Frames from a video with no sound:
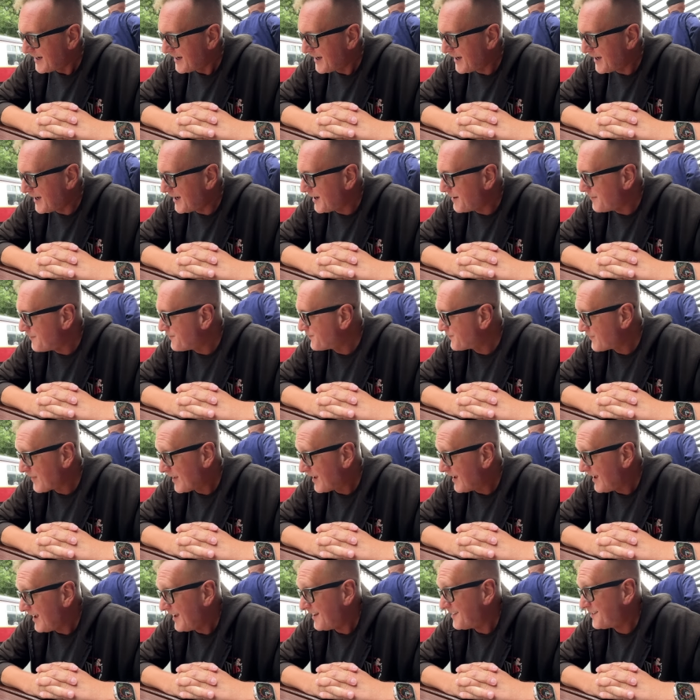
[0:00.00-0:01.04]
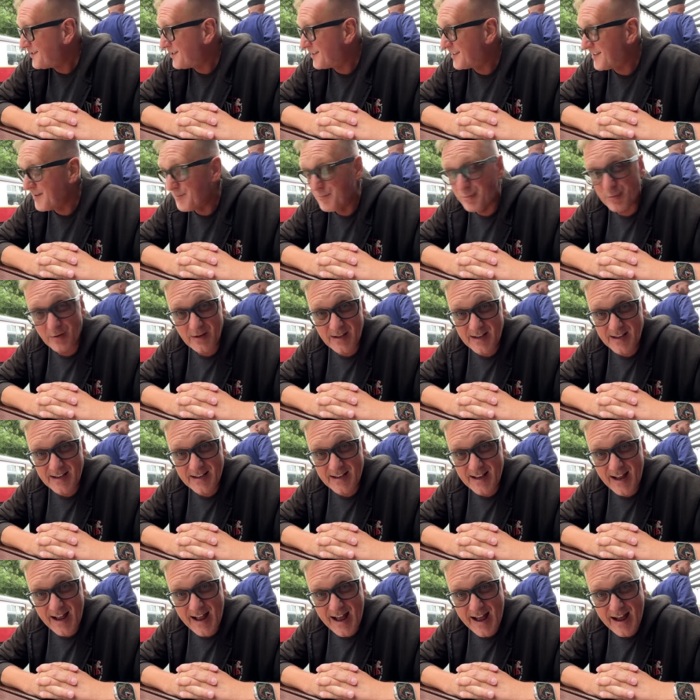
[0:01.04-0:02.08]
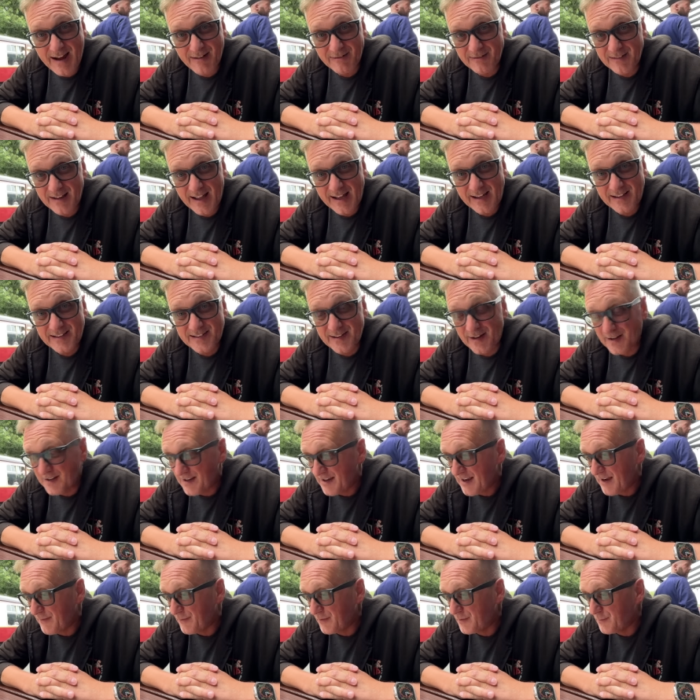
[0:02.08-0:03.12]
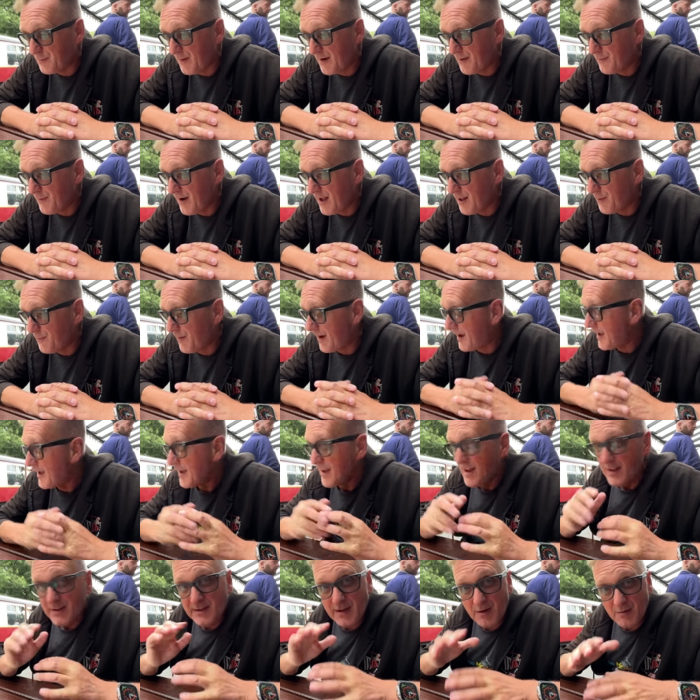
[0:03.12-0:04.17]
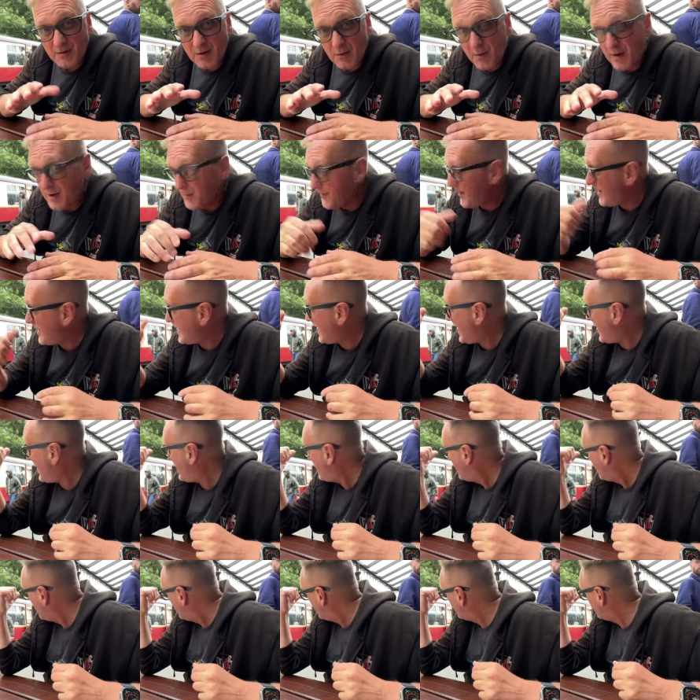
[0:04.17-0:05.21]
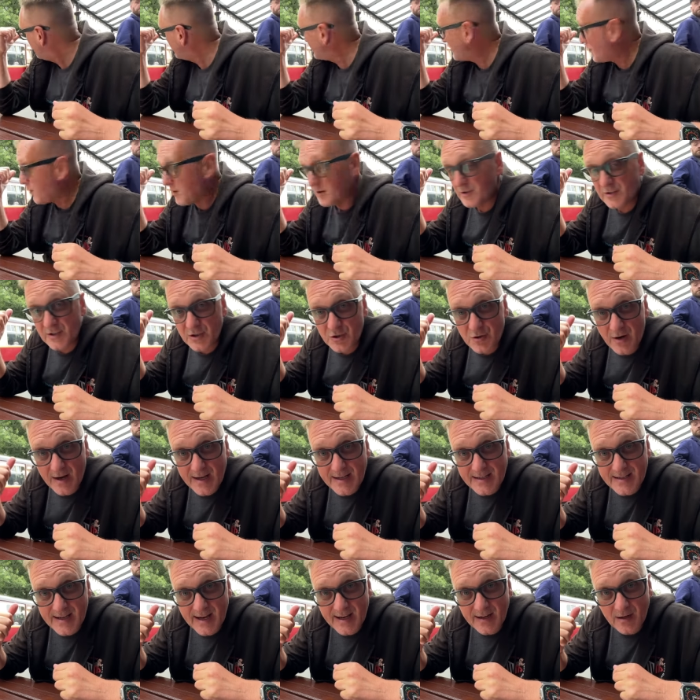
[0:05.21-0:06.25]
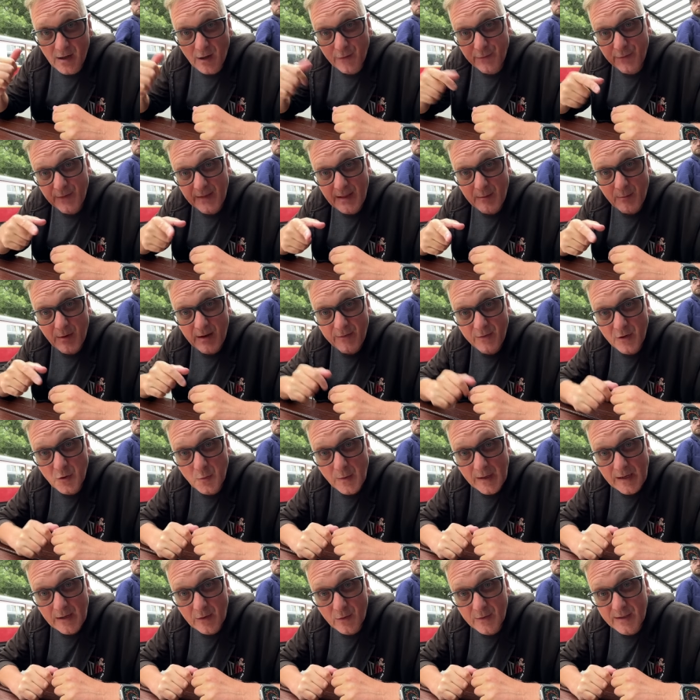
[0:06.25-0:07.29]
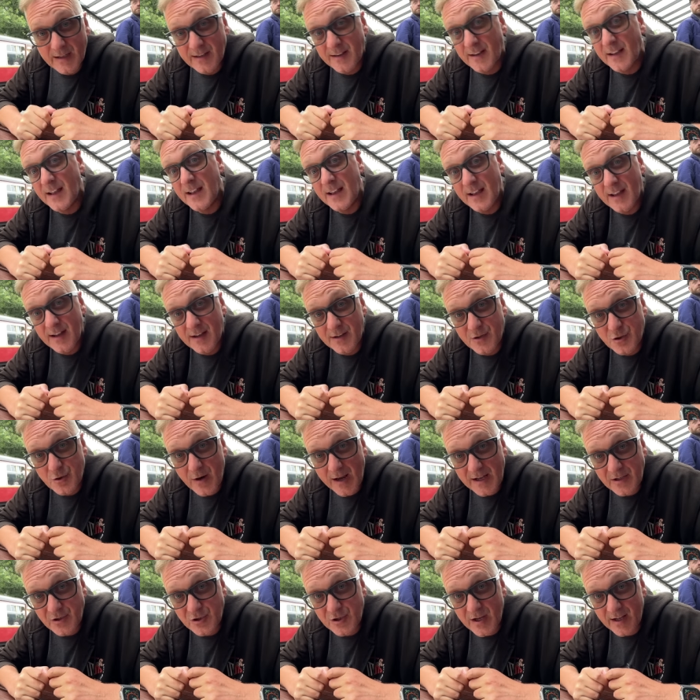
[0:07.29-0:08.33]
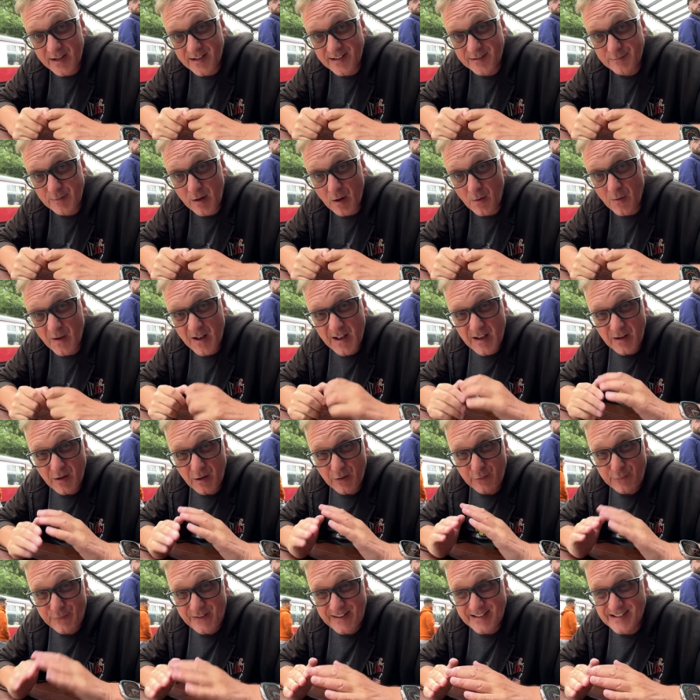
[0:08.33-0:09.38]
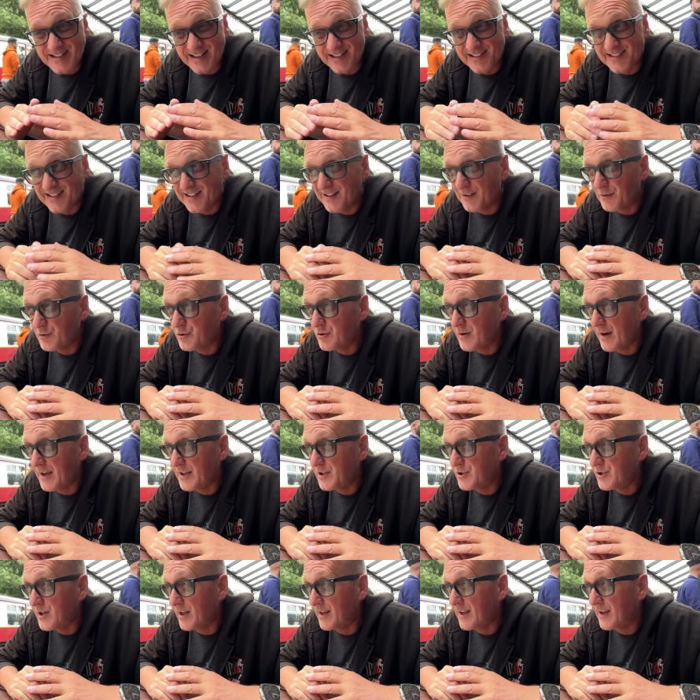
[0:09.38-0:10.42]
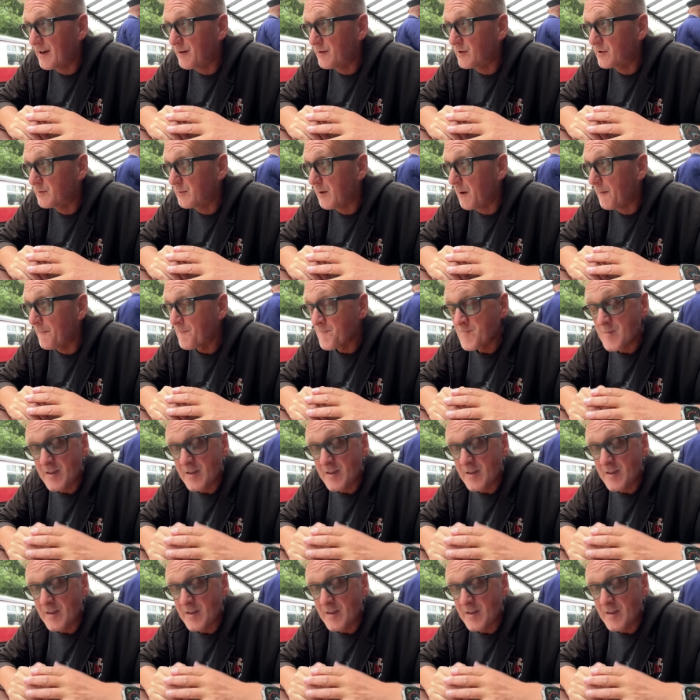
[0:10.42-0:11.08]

Um, it's just a brilliant day out, Lakeside and Haverthwaite Railway. Don't go anywhere yet because we'll watch the train take off and then we'll have a quick look in the uh, train shed as well. Got a fantastic little train shed here as well.